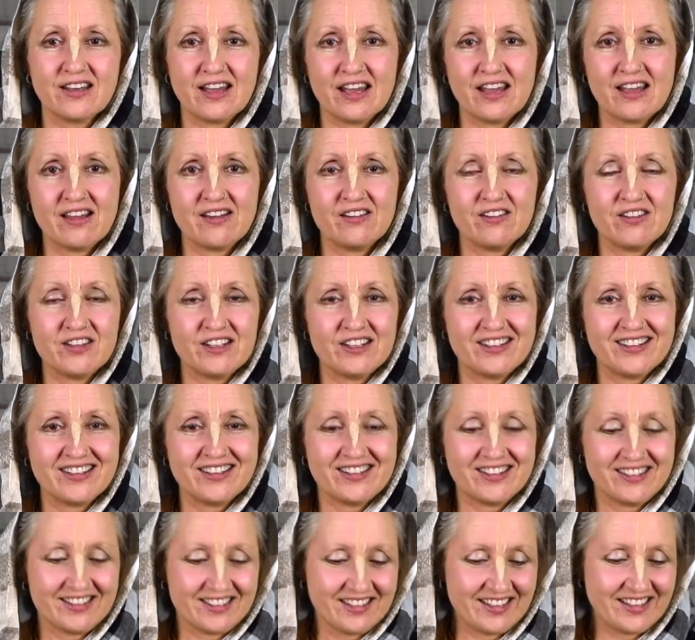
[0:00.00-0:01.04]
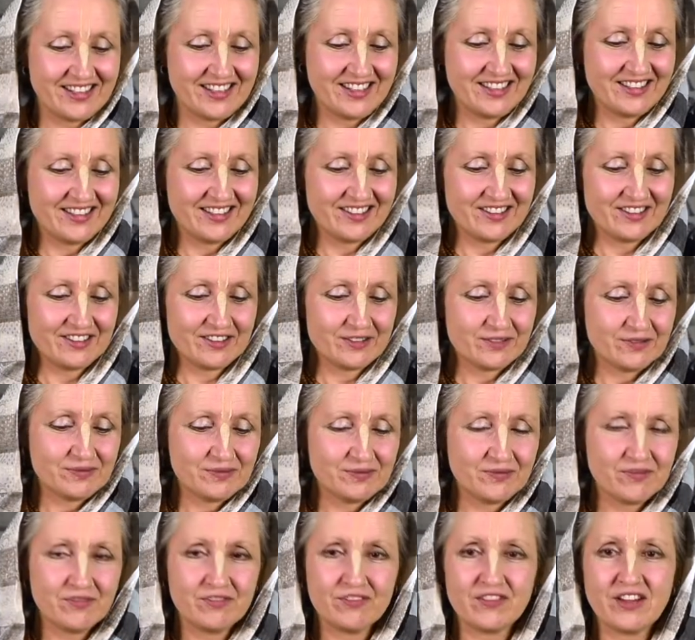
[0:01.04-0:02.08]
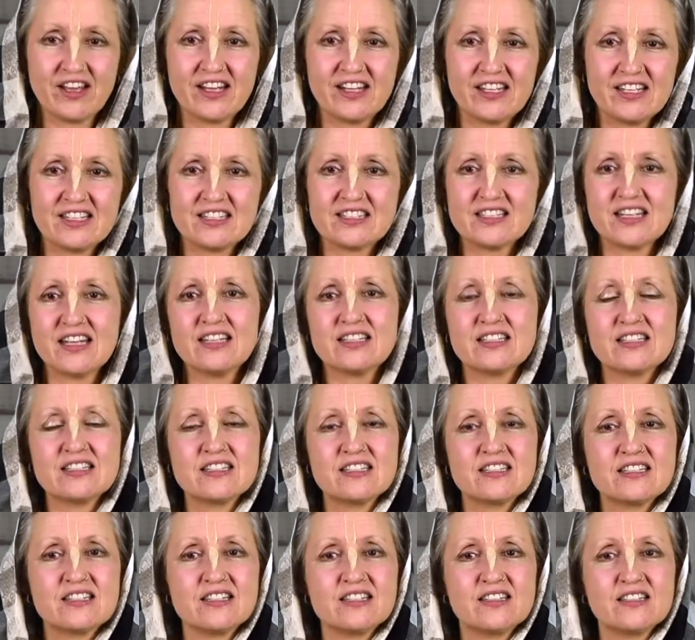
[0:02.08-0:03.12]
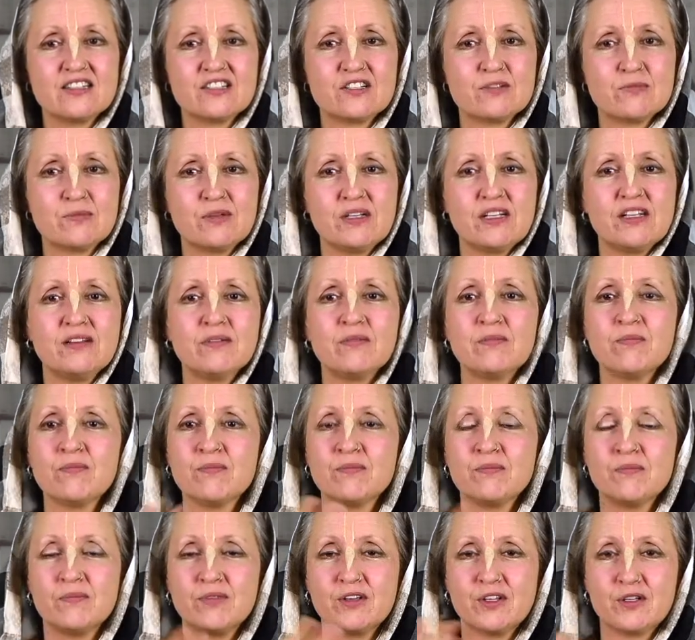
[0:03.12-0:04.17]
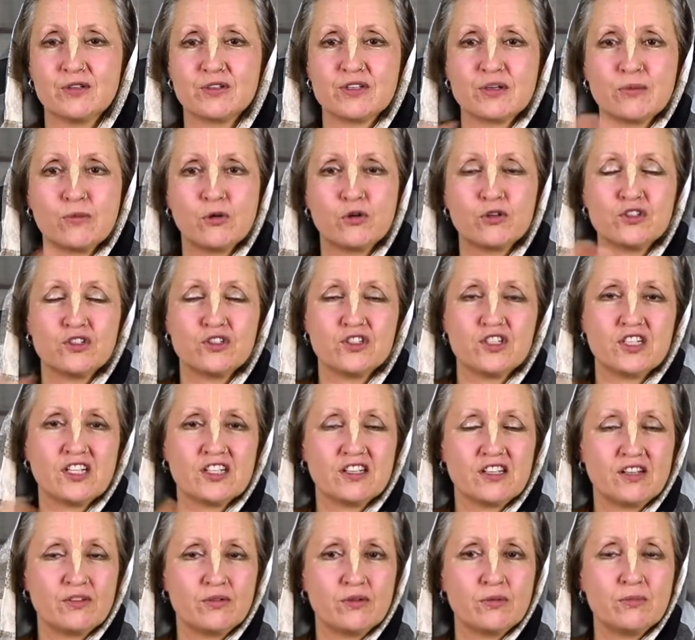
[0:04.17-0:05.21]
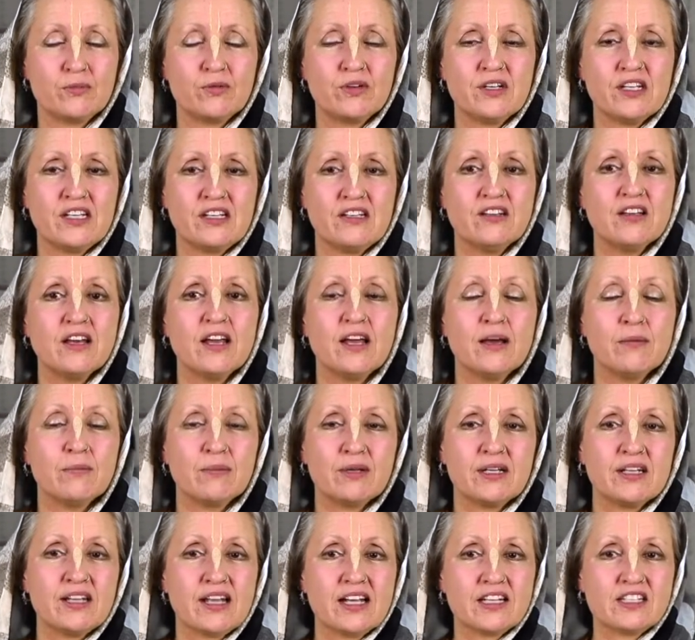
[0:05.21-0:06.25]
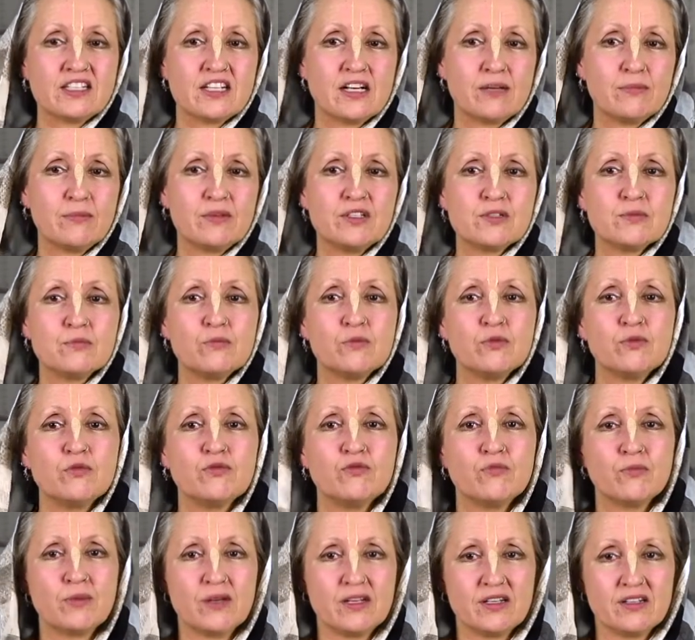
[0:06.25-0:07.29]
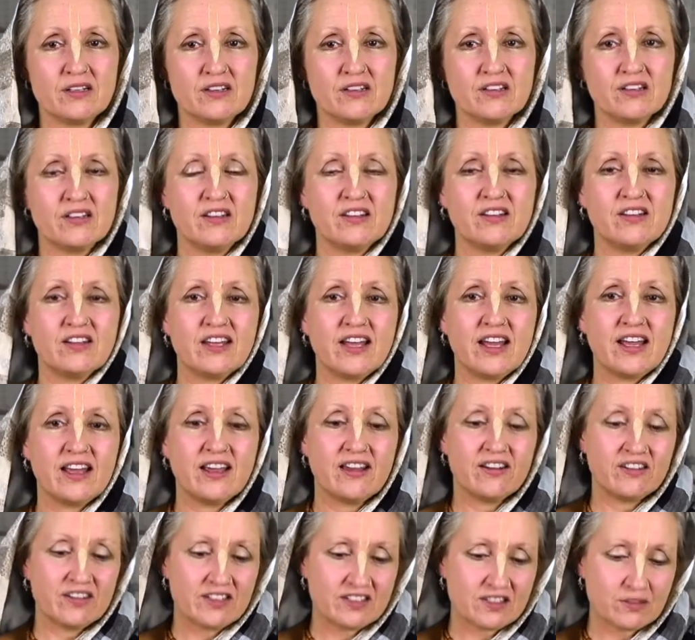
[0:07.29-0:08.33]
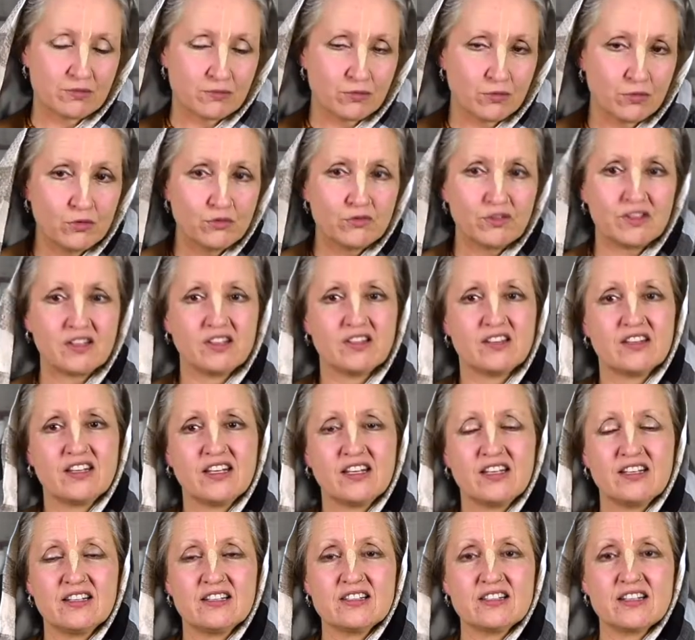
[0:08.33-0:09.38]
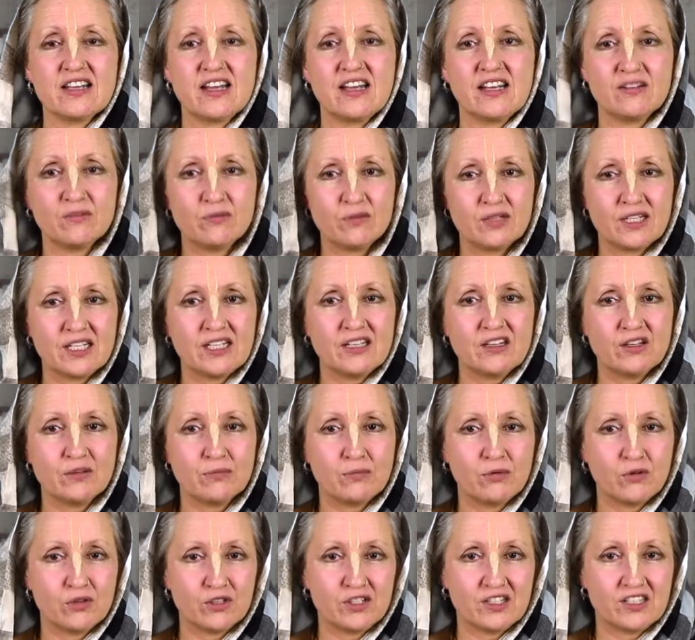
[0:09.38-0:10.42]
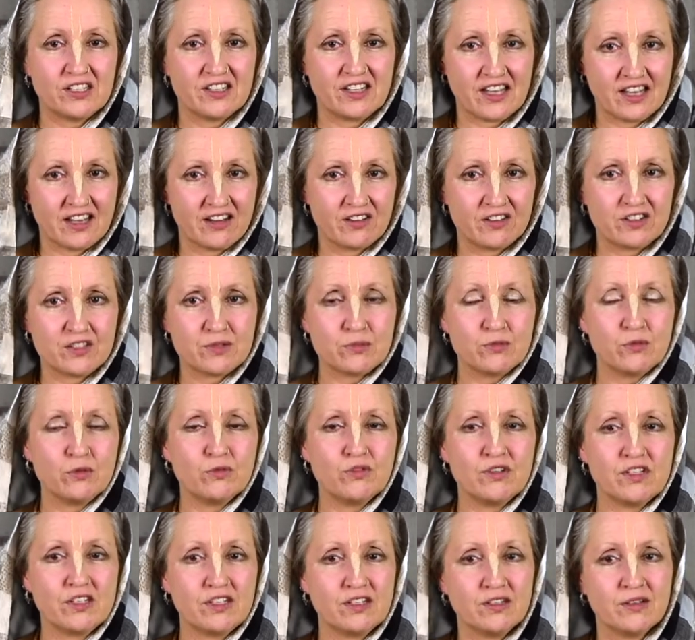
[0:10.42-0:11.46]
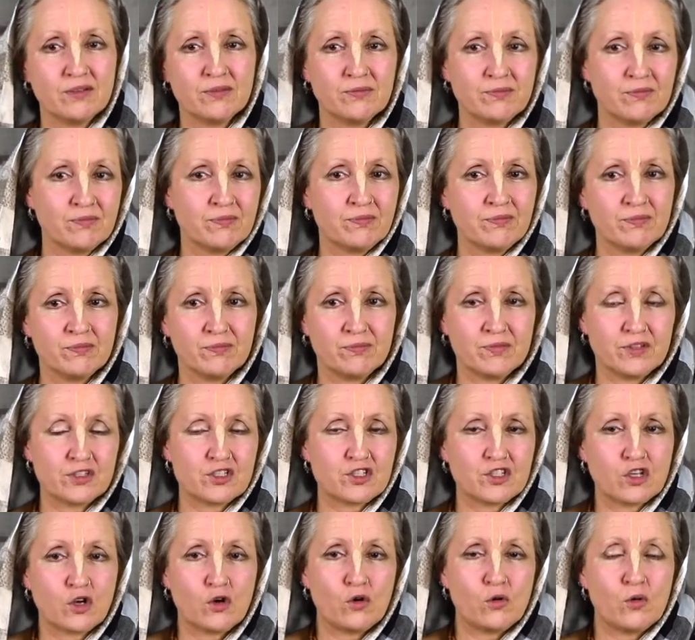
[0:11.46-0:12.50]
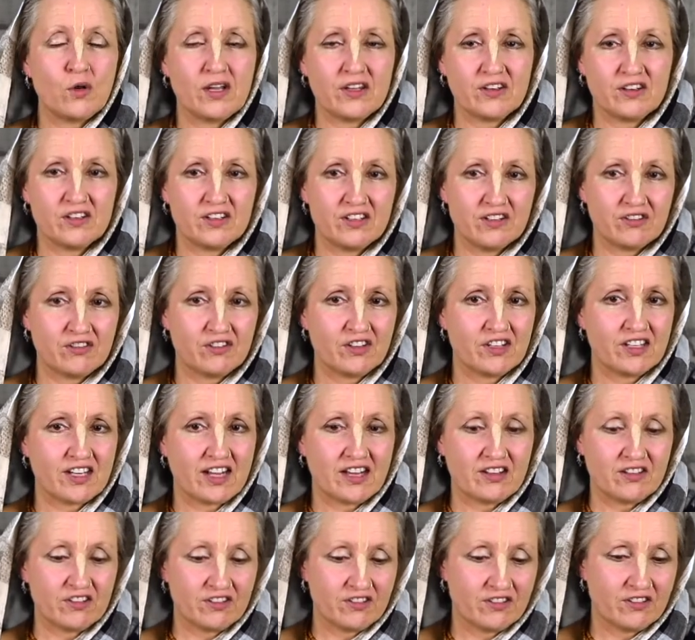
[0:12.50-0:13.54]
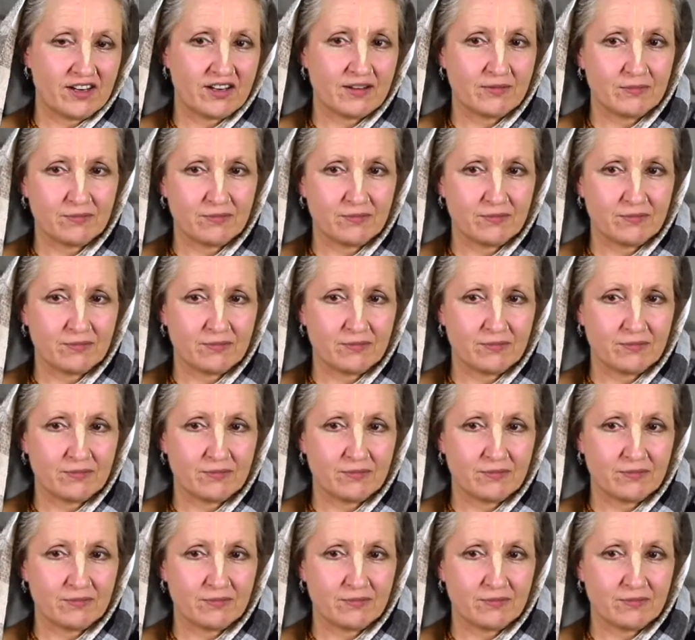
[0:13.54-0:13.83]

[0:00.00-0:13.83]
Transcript: in the Vedic sense doesn't just mean, some oxygen that we breathe, but it actually means movement. The air is moving things, and within the body the air is moving. The soul and the different other